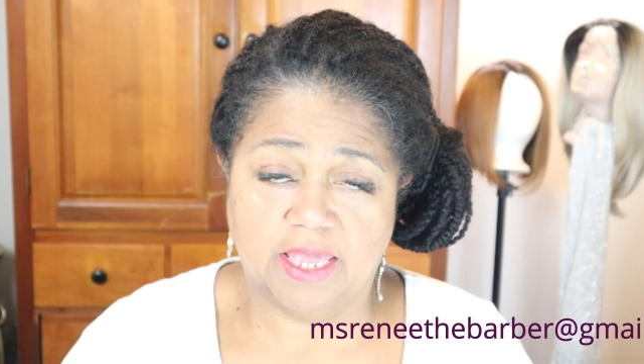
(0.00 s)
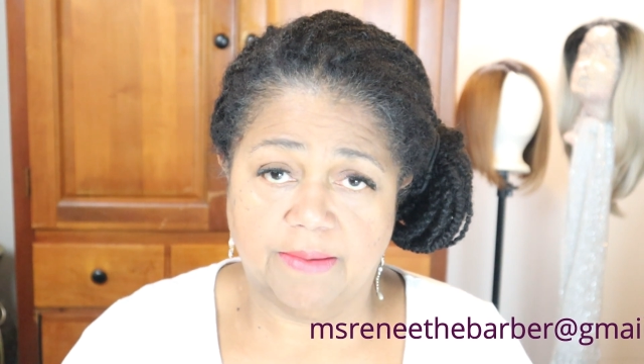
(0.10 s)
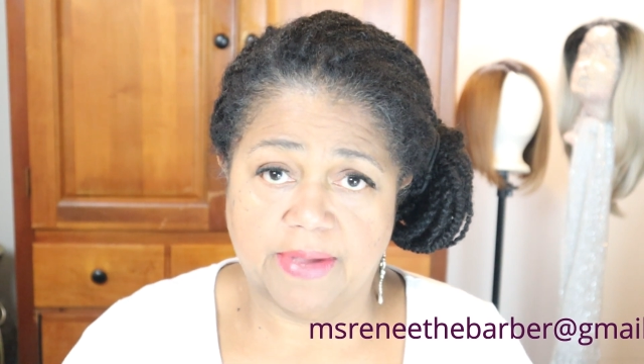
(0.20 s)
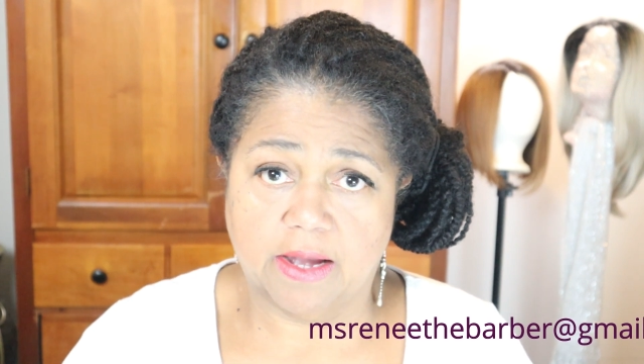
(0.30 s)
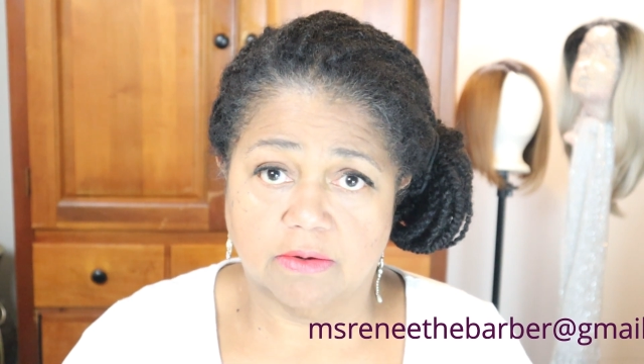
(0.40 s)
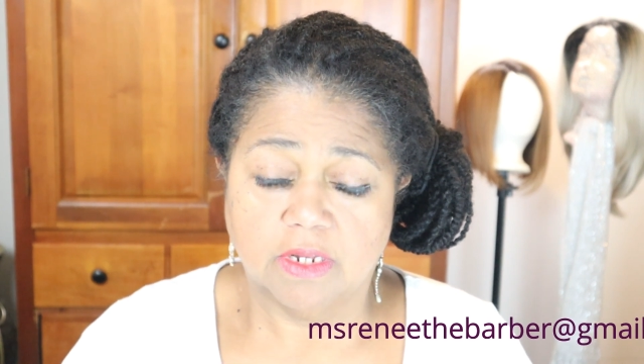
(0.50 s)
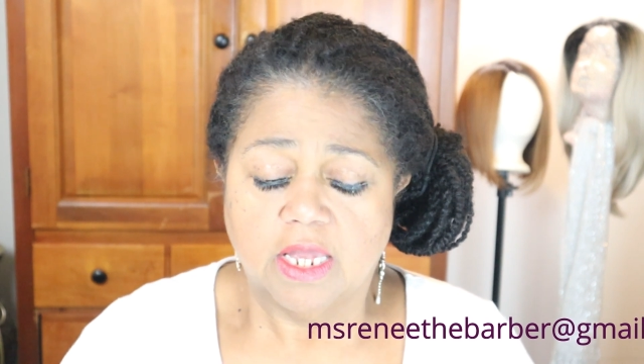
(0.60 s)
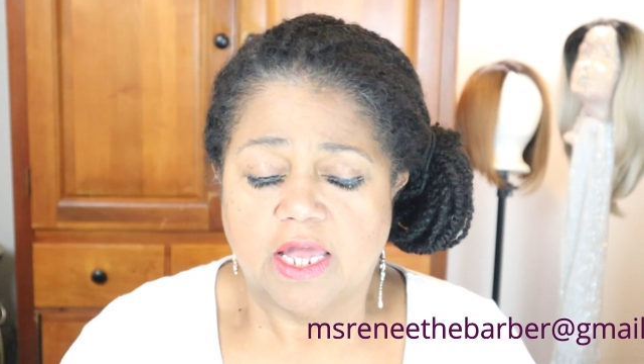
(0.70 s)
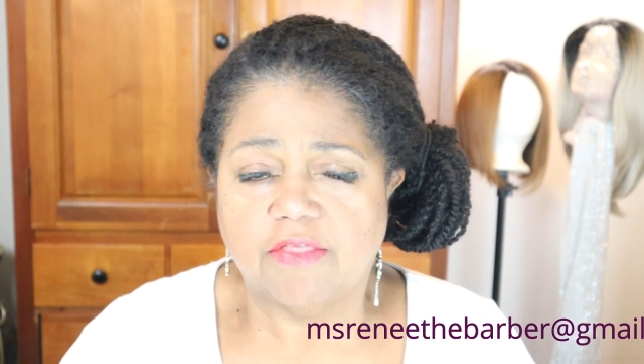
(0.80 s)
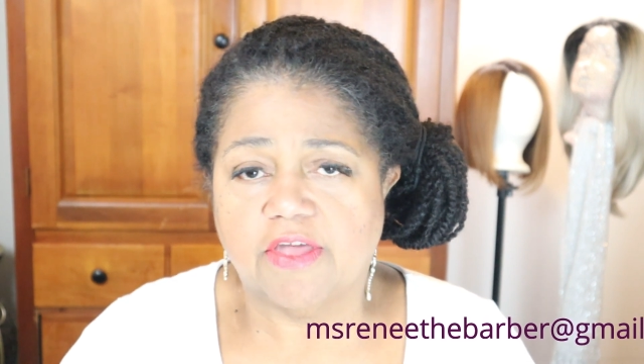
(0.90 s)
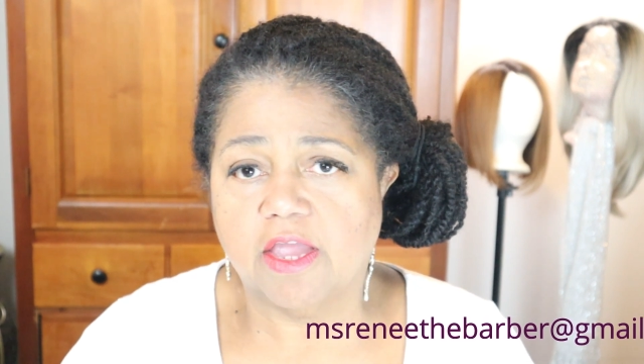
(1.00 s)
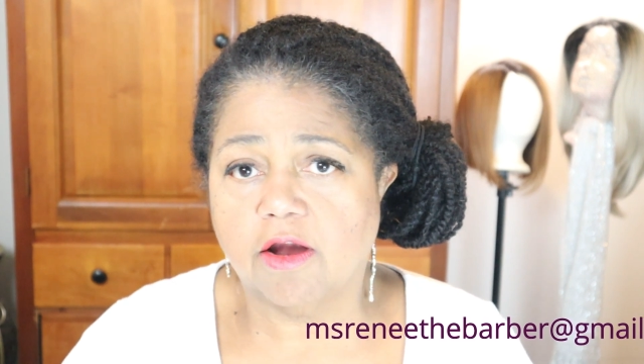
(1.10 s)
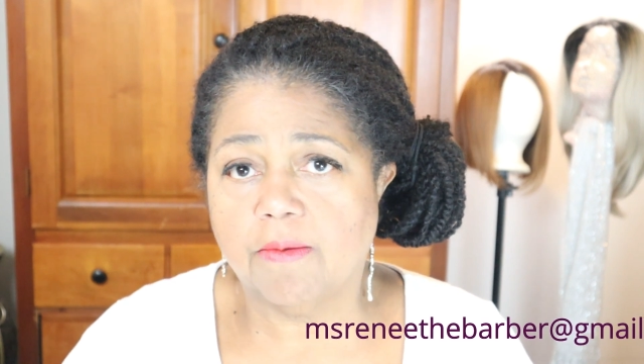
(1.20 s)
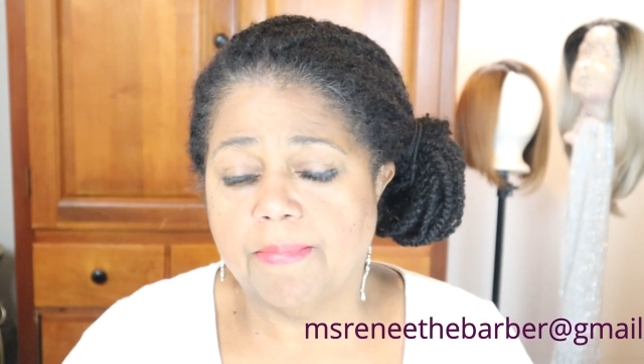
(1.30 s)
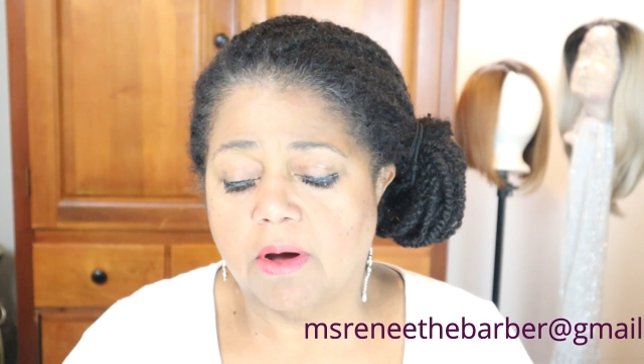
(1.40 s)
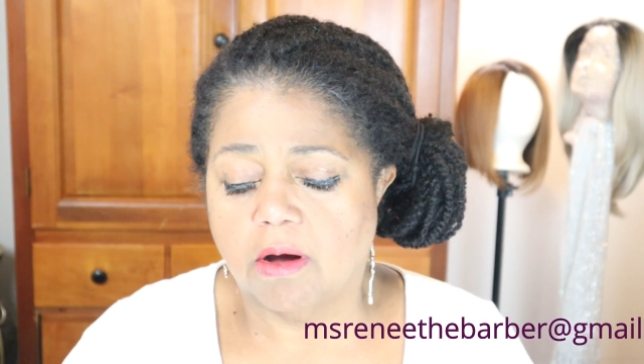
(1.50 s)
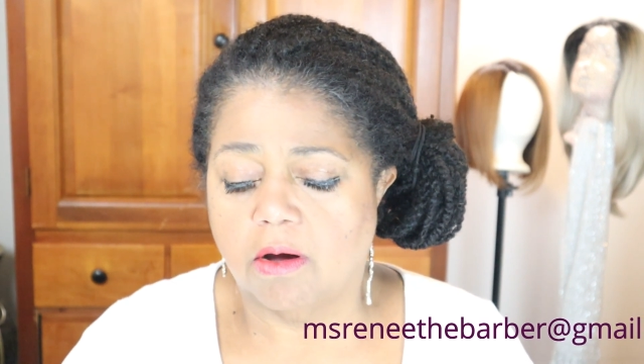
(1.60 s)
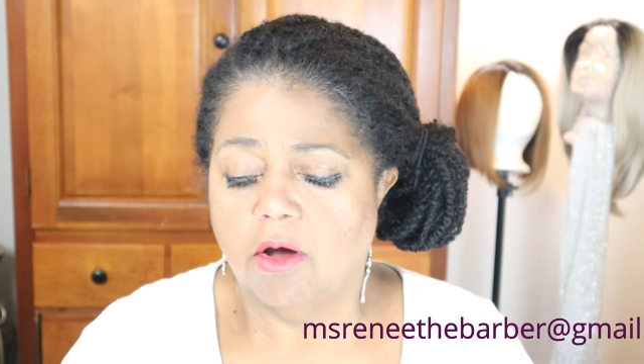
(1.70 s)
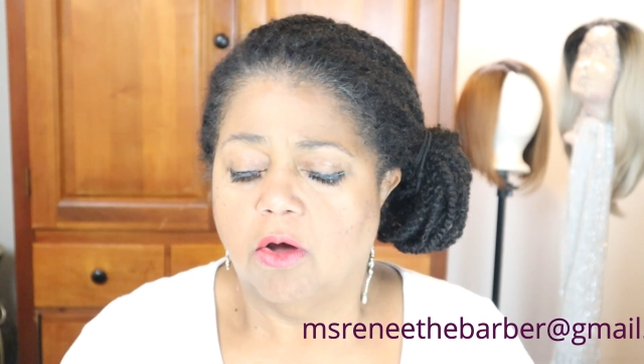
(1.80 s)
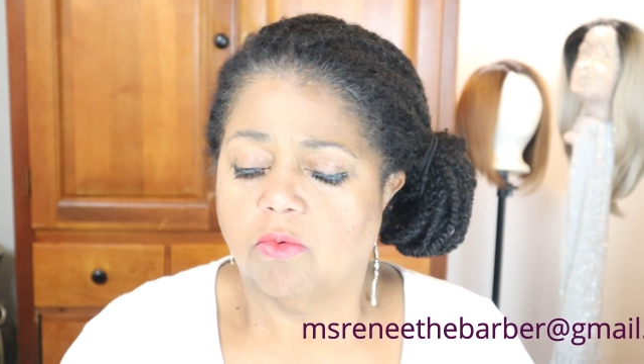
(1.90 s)
came out, and the
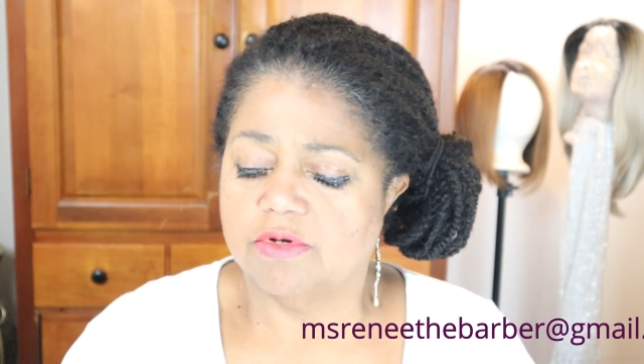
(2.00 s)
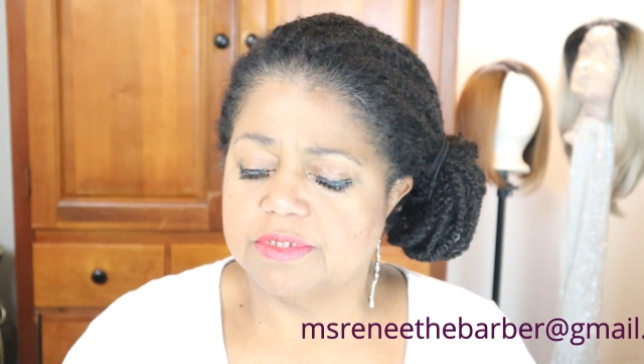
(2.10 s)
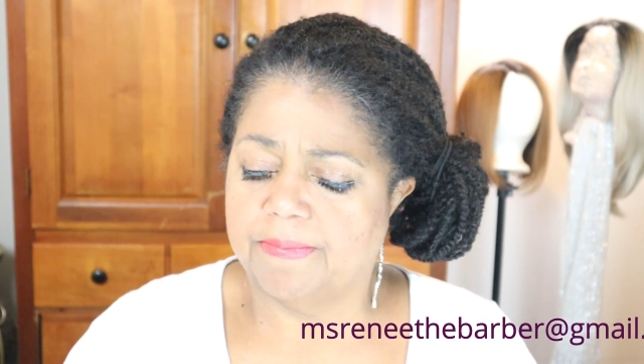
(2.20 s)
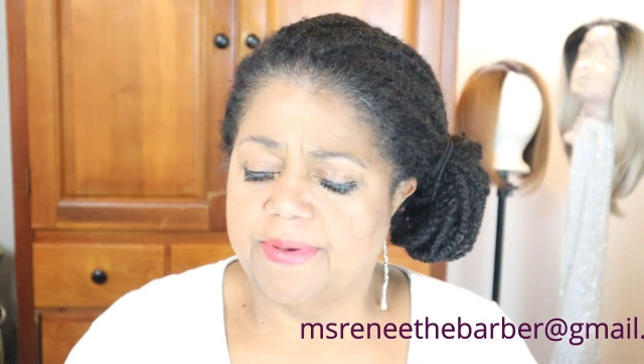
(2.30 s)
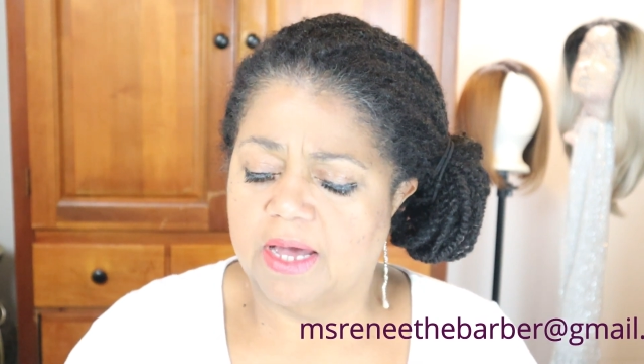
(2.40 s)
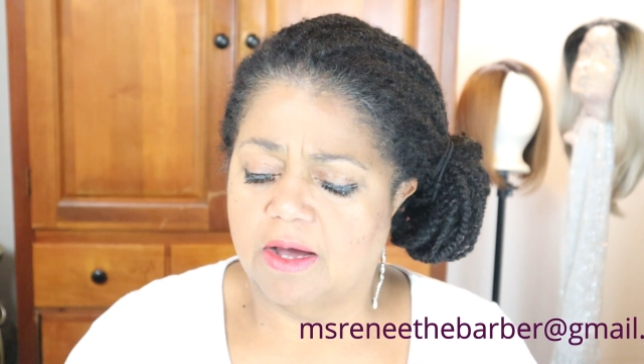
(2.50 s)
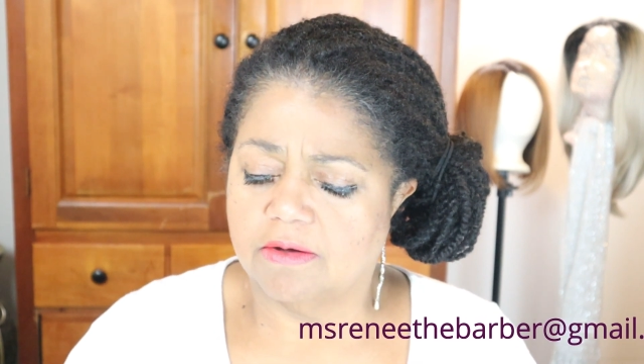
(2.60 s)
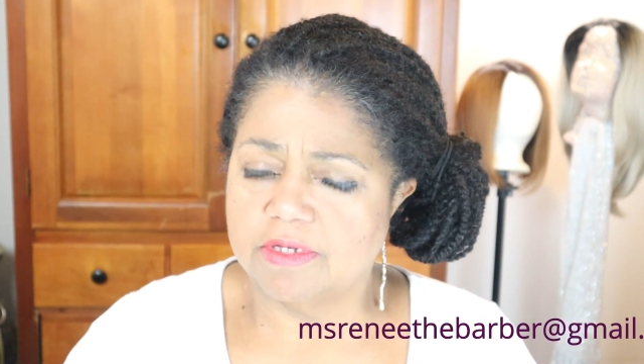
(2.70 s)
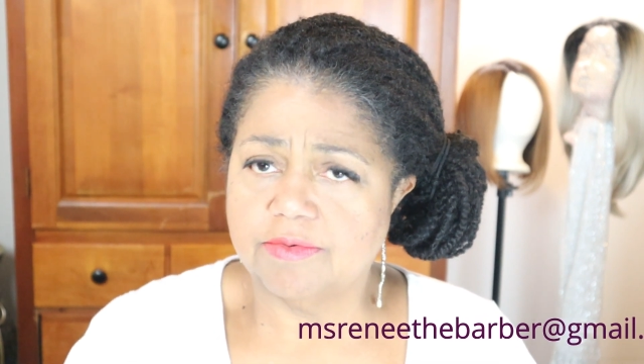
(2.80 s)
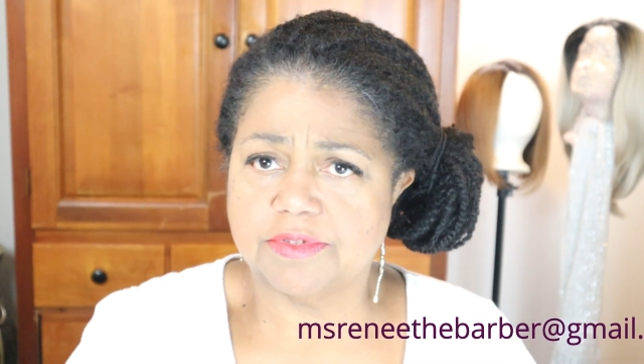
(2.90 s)
hairball was about